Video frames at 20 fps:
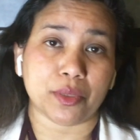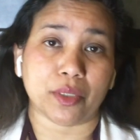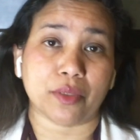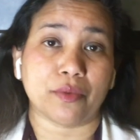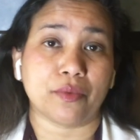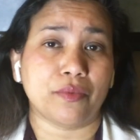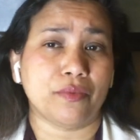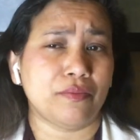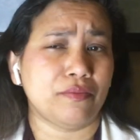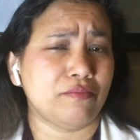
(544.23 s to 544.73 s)

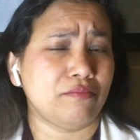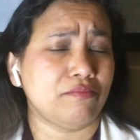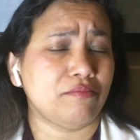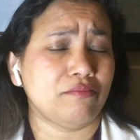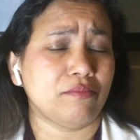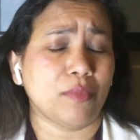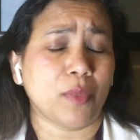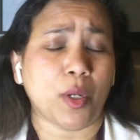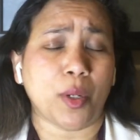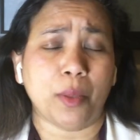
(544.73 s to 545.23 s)

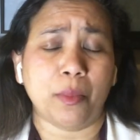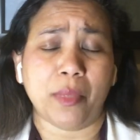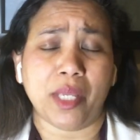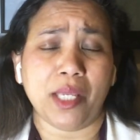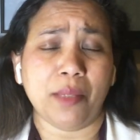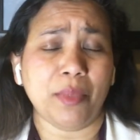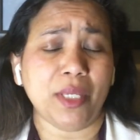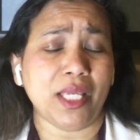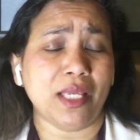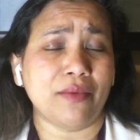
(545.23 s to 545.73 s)
or
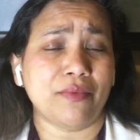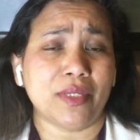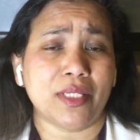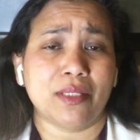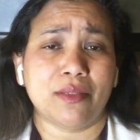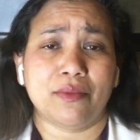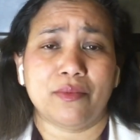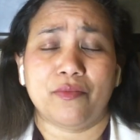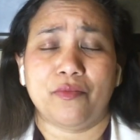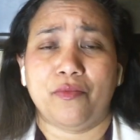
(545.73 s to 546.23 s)
maybe
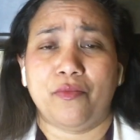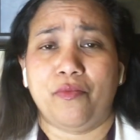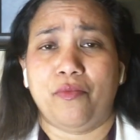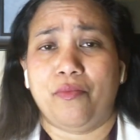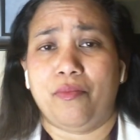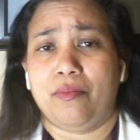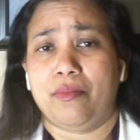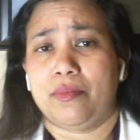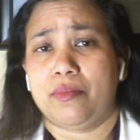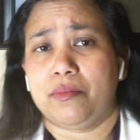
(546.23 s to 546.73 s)
even
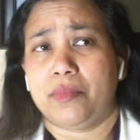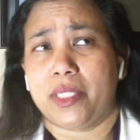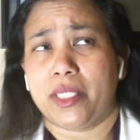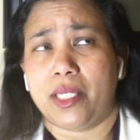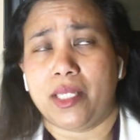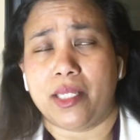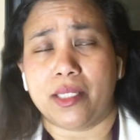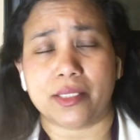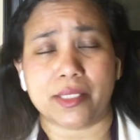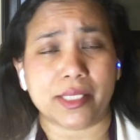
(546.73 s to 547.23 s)

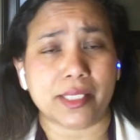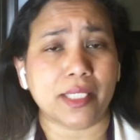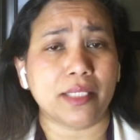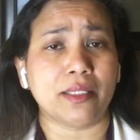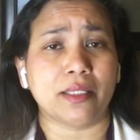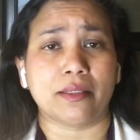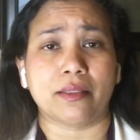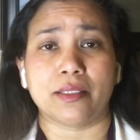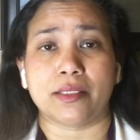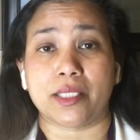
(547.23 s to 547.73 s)

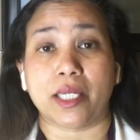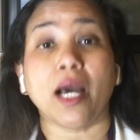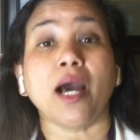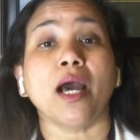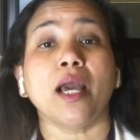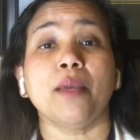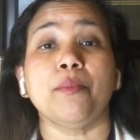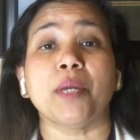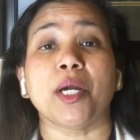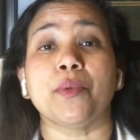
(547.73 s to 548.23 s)
extended the
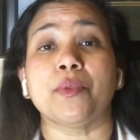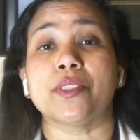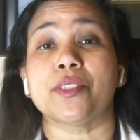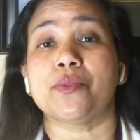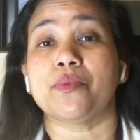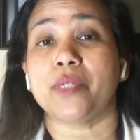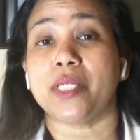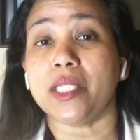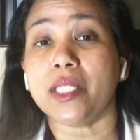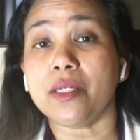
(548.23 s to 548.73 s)
time I was
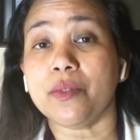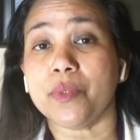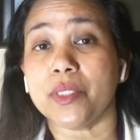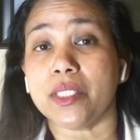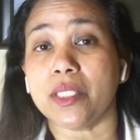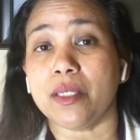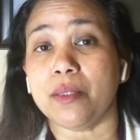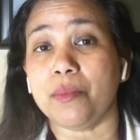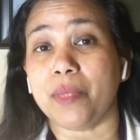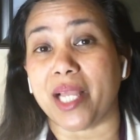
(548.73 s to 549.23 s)
reading with
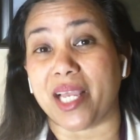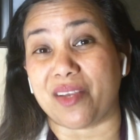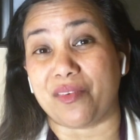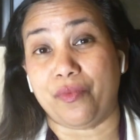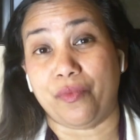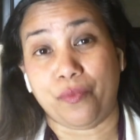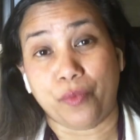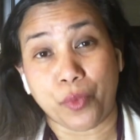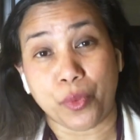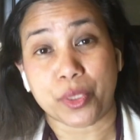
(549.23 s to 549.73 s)
him like
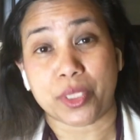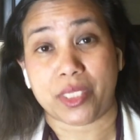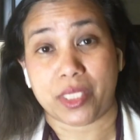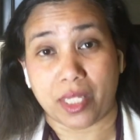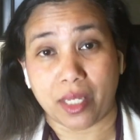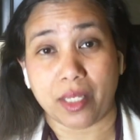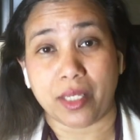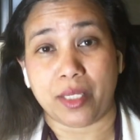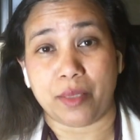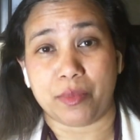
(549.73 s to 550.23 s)
4
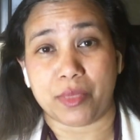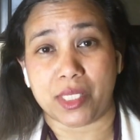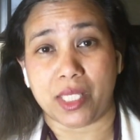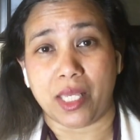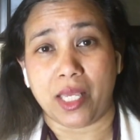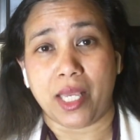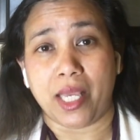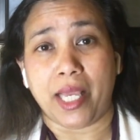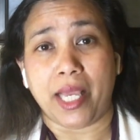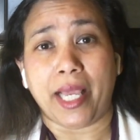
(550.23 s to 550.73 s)
times.
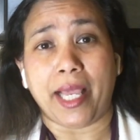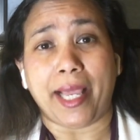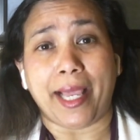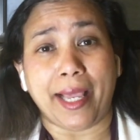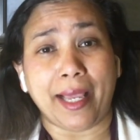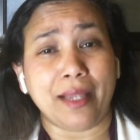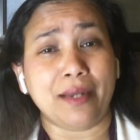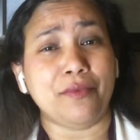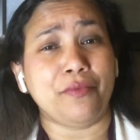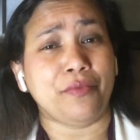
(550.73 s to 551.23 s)

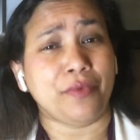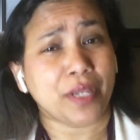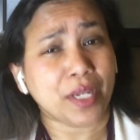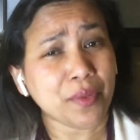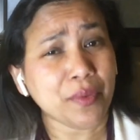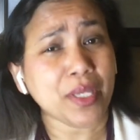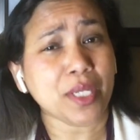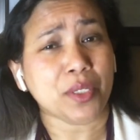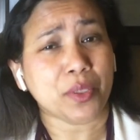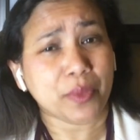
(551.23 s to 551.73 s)
And
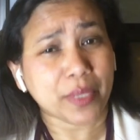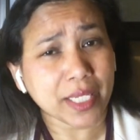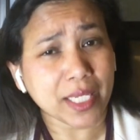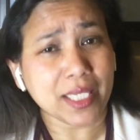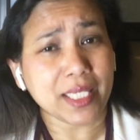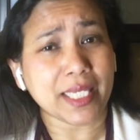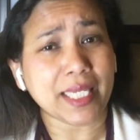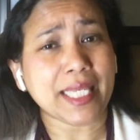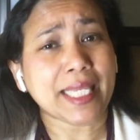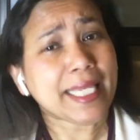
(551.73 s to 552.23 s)
very
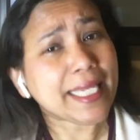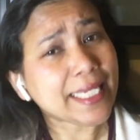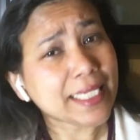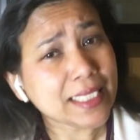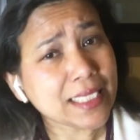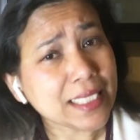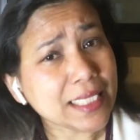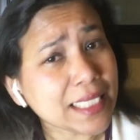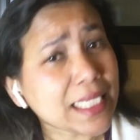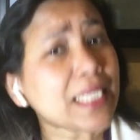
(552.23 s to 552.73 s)
quickly he
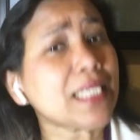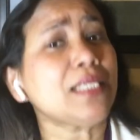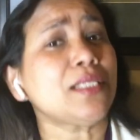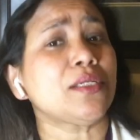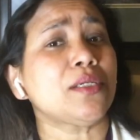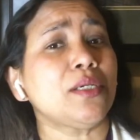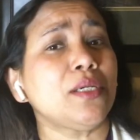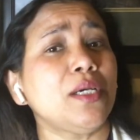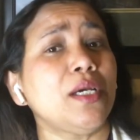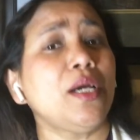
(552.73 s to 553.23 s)
did
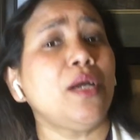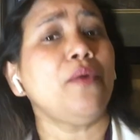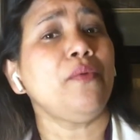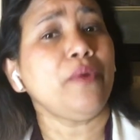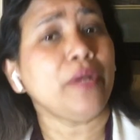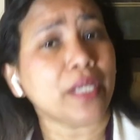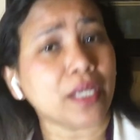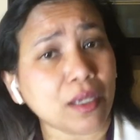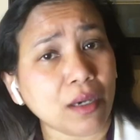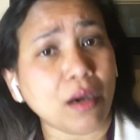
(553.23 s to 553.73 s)

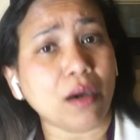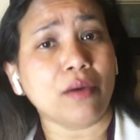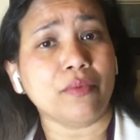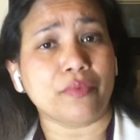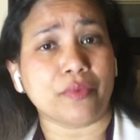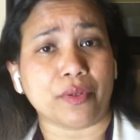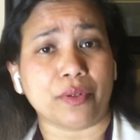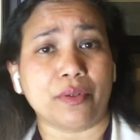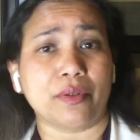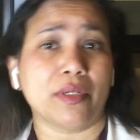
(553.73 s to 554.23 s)

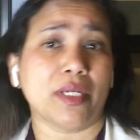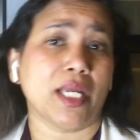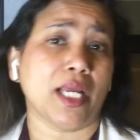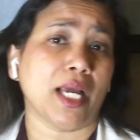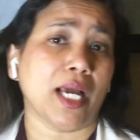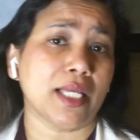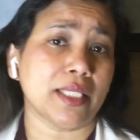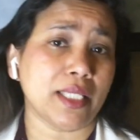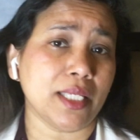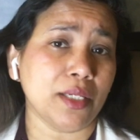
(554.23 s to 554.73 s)
recover.
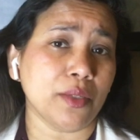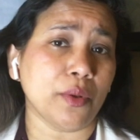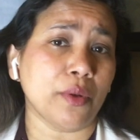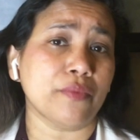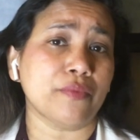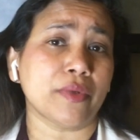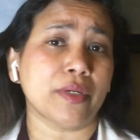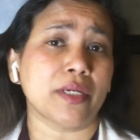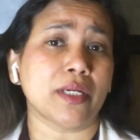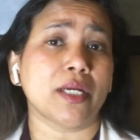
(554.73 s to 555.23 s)
I think
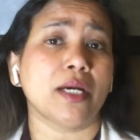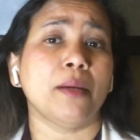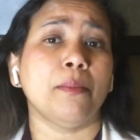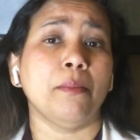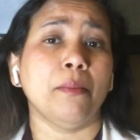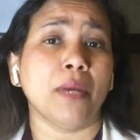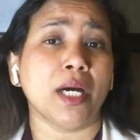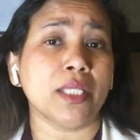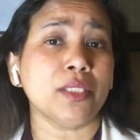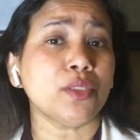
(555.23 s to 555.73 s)
over a
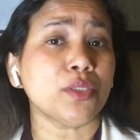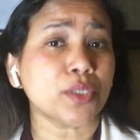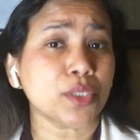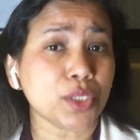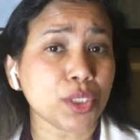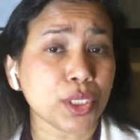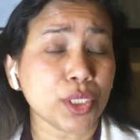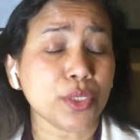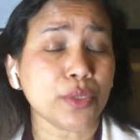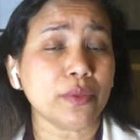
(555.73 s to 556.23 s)
month or
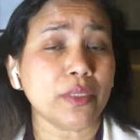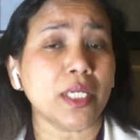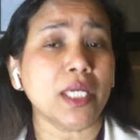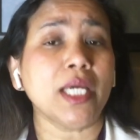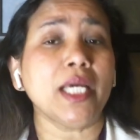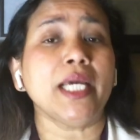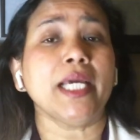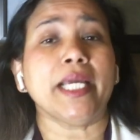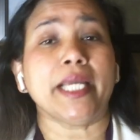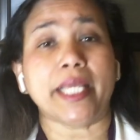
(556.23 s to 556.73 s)
2,
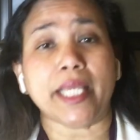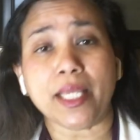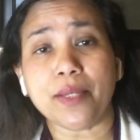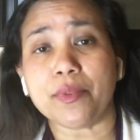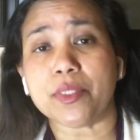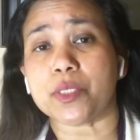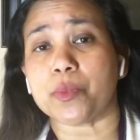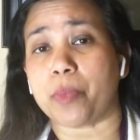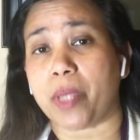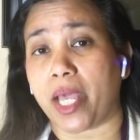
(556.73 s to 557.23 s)
he
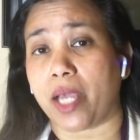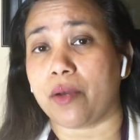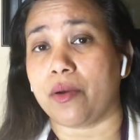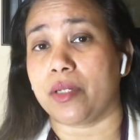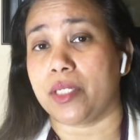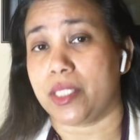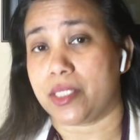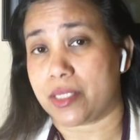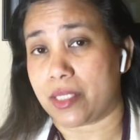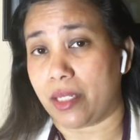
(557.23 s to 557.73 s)
was back on
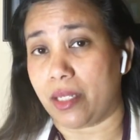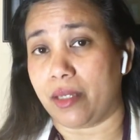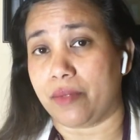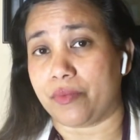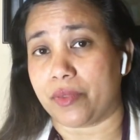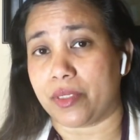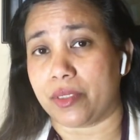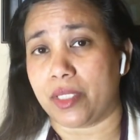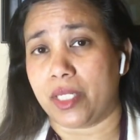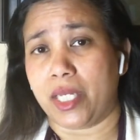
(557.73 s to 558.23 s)
his
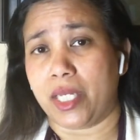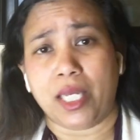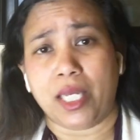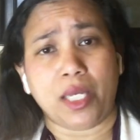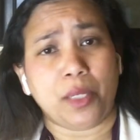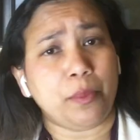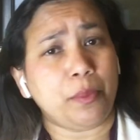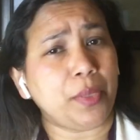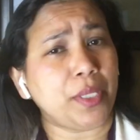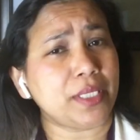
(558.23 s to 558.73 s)
level.
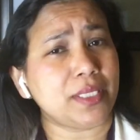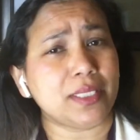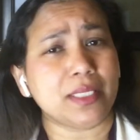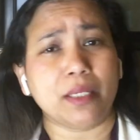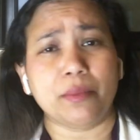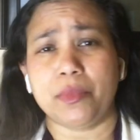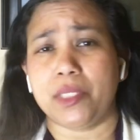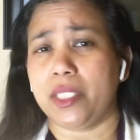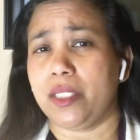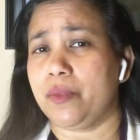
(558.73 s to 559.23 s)
But
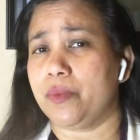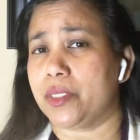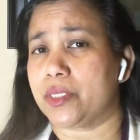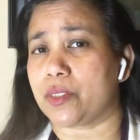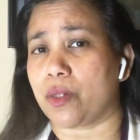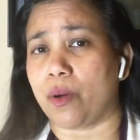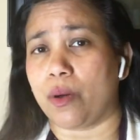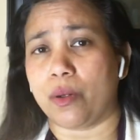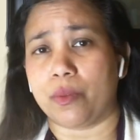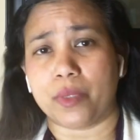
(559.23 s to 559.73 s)
something was
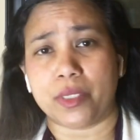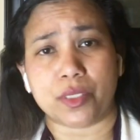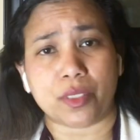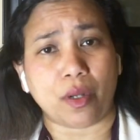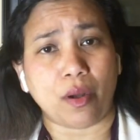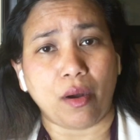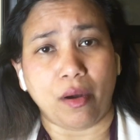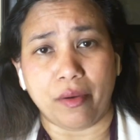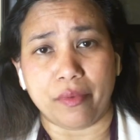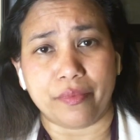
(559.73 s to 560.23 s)
always
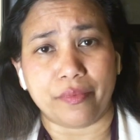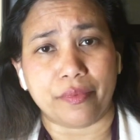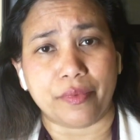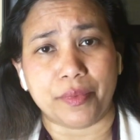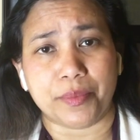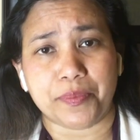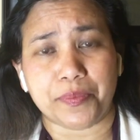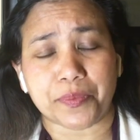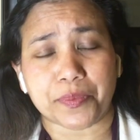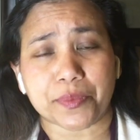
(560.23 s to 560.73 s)
off.
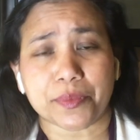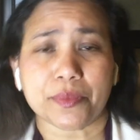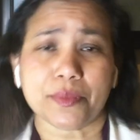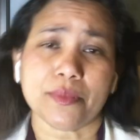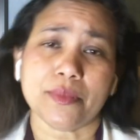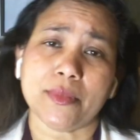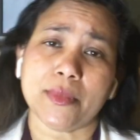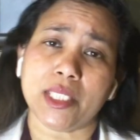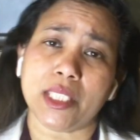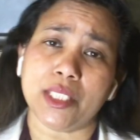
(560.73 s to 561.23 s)

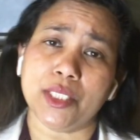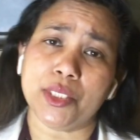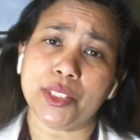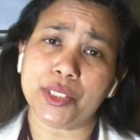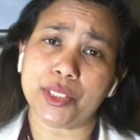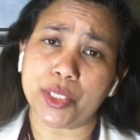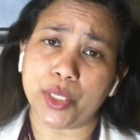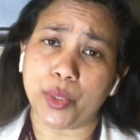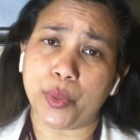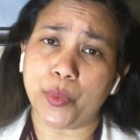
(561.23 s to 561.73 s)

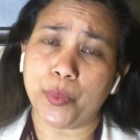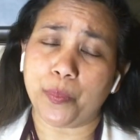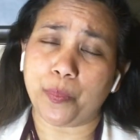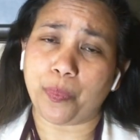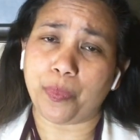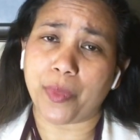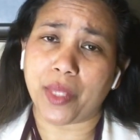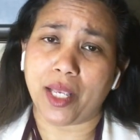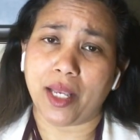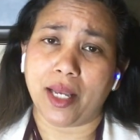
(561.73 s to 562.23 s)
So
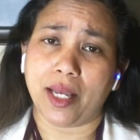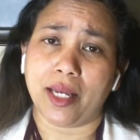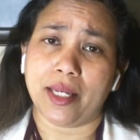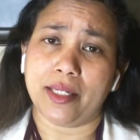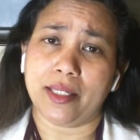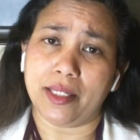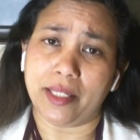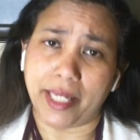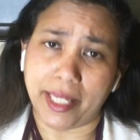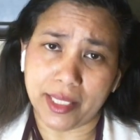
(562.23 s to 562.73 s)

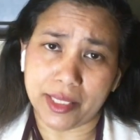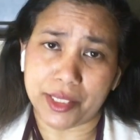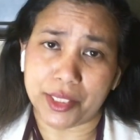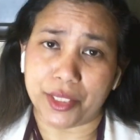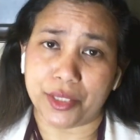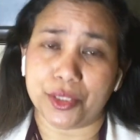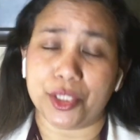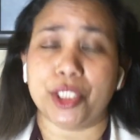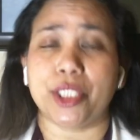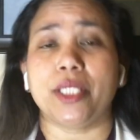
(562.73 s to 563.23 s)
next
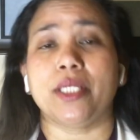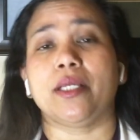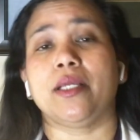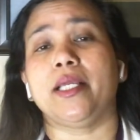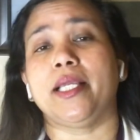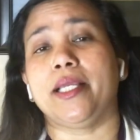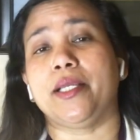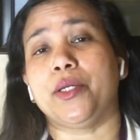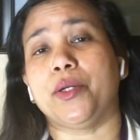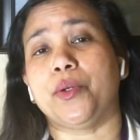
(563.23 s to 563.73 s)
year
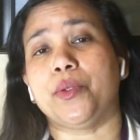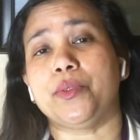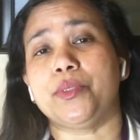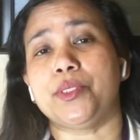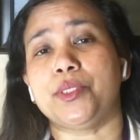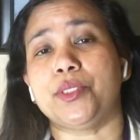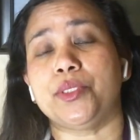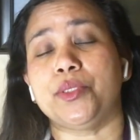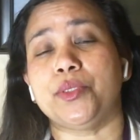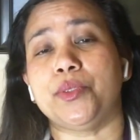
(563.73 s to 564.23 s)
he goes
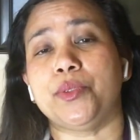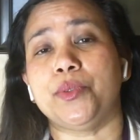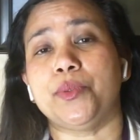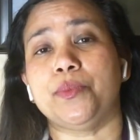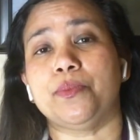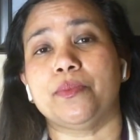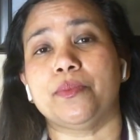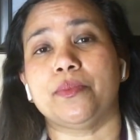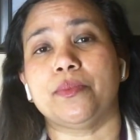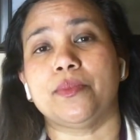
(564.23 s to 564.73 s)
to
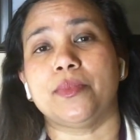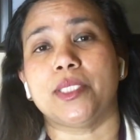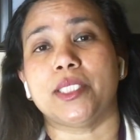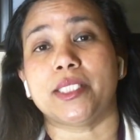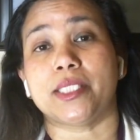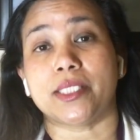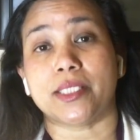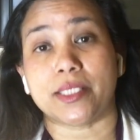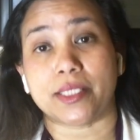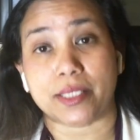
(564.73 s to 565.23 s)

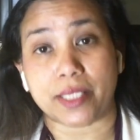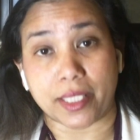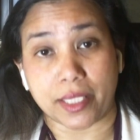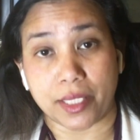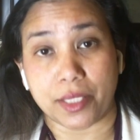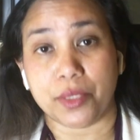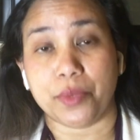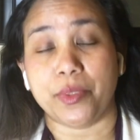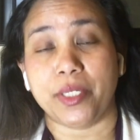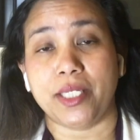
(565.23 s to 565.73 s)

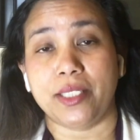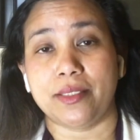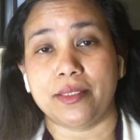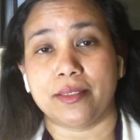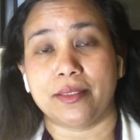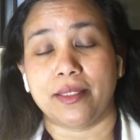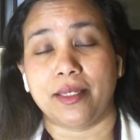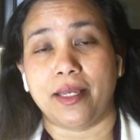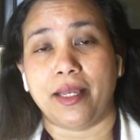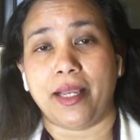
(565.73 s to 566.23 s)
2nd grade,
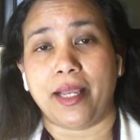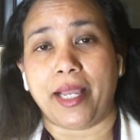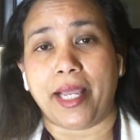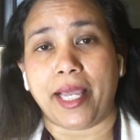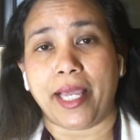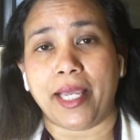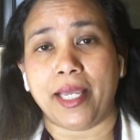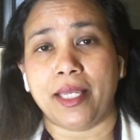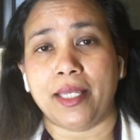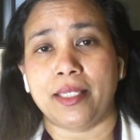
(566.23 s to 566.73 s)

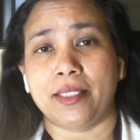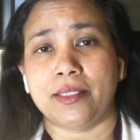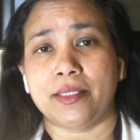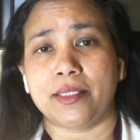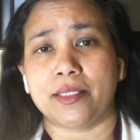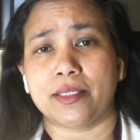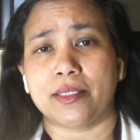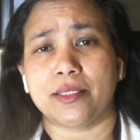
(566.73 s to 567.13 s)
and